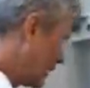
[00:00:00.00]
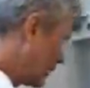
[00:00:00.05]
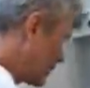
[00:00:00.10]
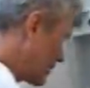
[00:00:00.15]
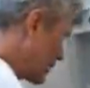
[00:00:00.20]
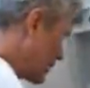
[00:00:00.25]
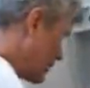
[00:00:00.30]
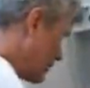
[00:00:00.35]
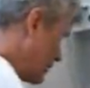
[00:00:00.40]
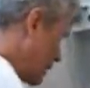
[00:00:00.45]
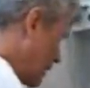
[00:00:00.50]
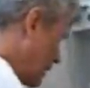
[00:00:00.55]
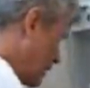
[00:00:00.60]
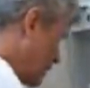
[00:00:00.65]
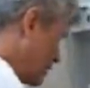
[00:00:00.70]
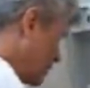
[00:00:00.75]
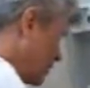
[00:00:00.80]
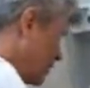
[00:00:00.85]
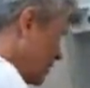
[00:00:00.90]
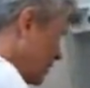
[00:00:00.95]
down some
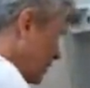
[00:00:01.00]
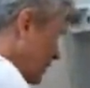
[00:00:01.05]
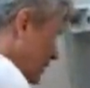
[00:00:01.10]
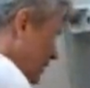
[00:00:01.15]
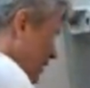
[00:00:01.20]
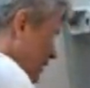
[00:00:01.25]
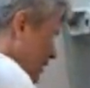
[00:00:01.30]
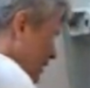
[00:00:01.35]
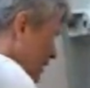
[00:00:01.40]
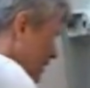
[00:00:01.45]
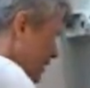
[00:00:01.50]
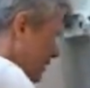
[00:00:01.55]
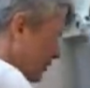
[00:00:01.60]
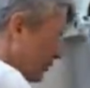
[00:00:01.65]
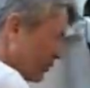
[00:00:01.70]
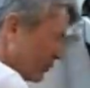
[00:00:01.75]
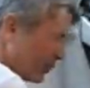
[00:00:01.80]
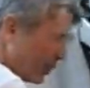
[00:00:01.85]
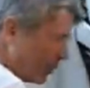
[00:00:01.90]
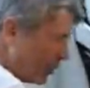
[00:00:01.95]
now because
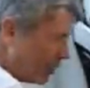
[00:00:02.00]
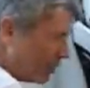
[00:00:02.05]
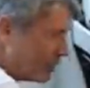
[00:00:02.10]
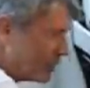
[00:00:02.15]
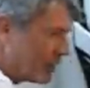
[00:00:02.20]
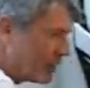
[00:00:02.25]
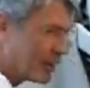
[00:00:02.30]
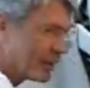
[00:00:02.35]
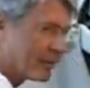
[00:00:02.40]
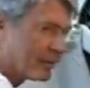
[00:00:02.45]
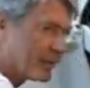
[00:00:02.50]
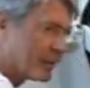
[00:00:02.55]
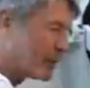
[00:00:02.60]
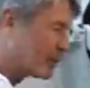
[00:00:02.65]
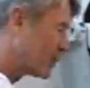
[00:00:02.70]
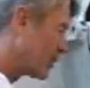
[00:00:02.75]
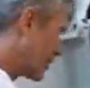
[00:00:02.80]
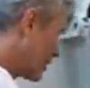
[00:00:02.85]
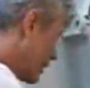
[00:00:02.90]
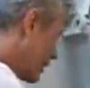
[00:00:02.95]
I'm pulling on the
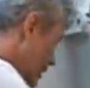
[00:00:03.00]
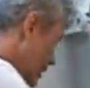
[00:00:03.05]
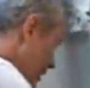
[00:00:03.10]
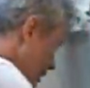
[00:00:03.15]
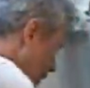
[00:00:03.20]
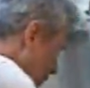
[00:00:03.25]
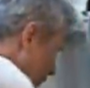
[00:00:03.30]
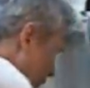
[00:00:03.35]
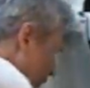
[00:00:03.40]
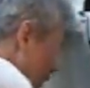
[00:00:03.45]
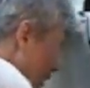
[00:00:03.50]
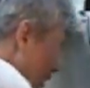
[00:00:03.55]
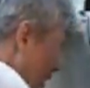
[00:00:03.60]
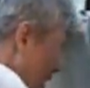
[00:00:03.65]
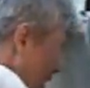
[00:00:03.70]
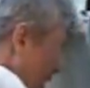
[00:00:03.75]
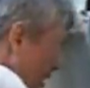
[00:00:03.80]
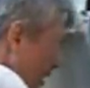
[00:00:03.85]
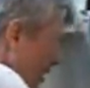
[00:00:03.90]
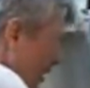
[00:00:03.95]
rubber to get it up there,